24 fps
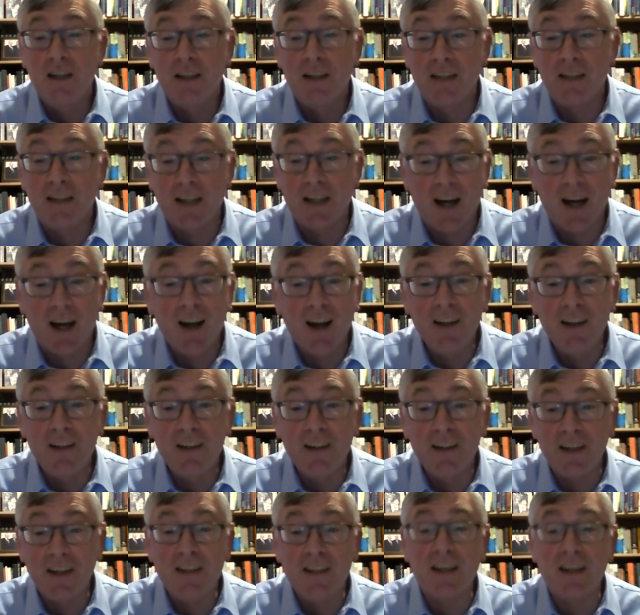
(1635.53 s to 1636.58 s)
that
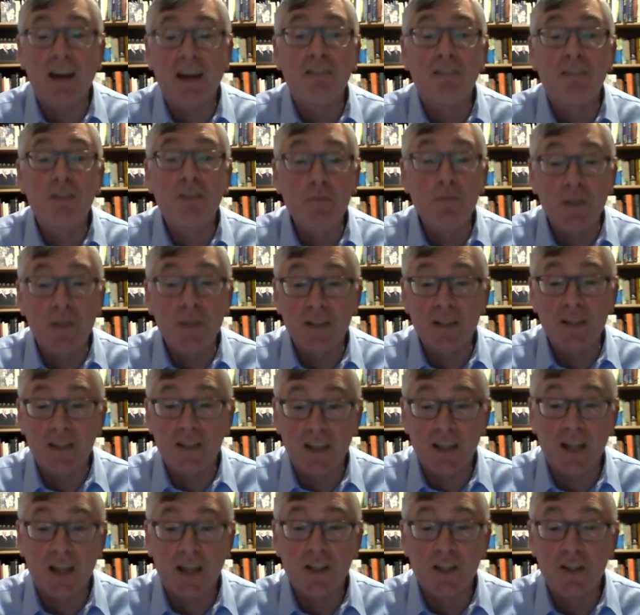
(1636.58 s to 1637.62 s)
Ireland is every bit as
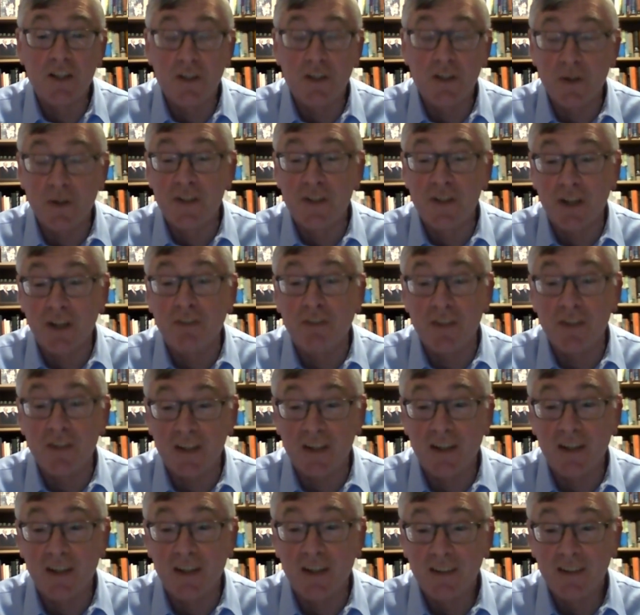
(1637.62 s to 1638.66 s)
attached to its
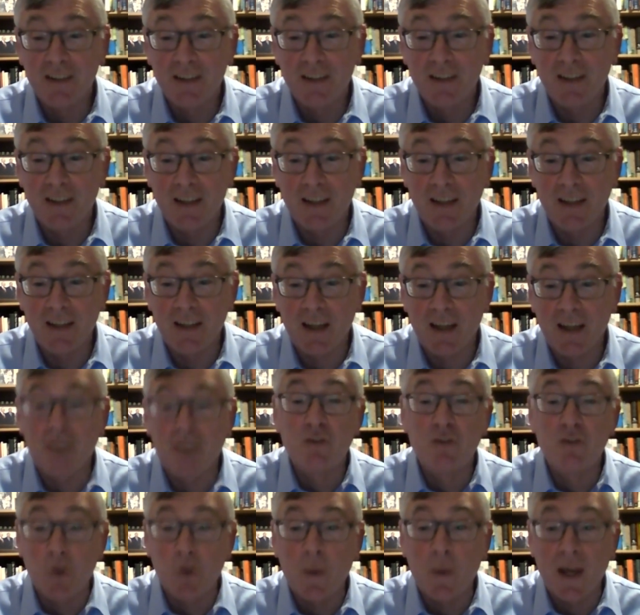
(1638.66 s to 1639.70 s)
sovereignty.
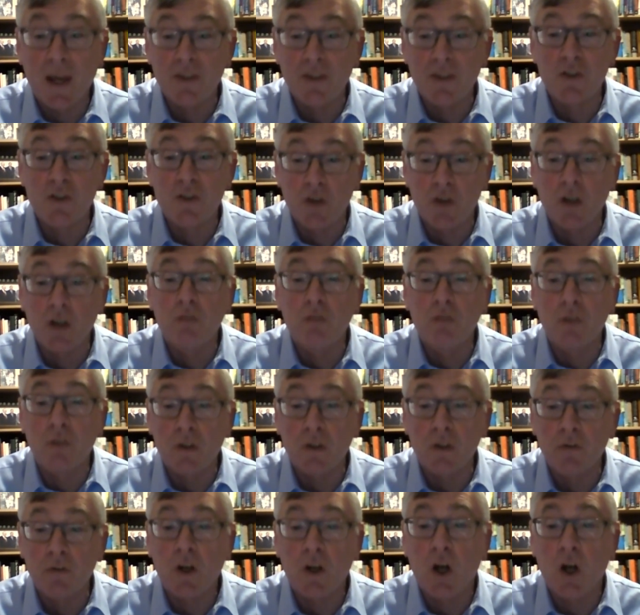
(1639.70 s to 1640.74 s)
After all, we had to struggle for
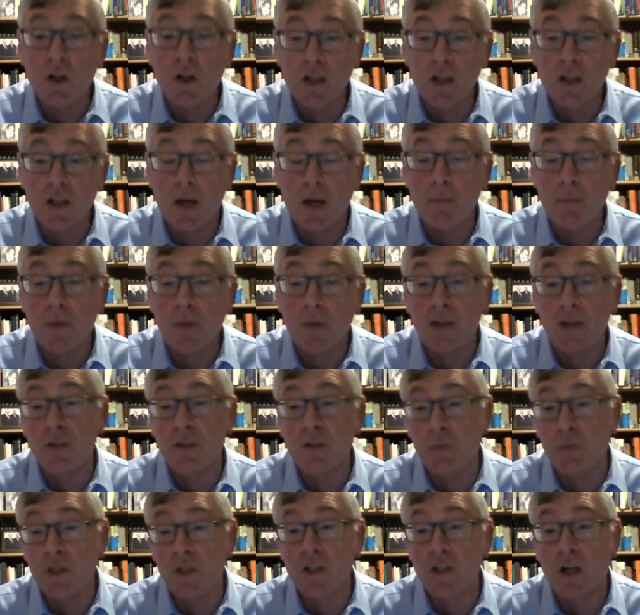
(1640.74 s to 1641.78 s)
it for a long time, as the
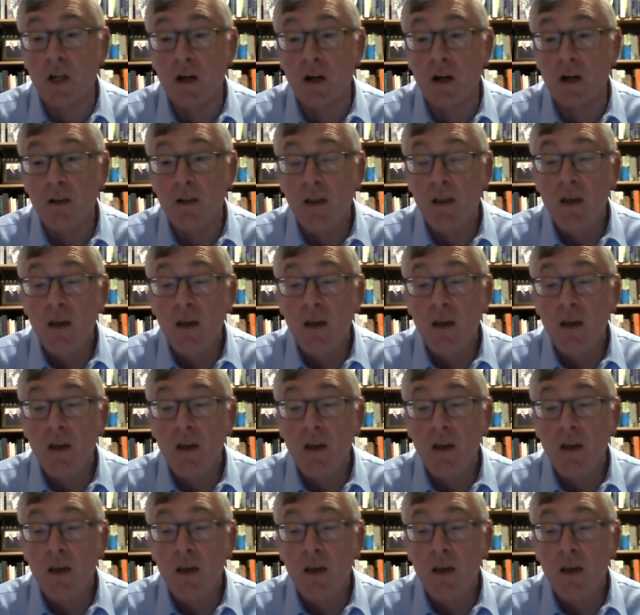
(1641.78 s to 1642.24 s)
British are.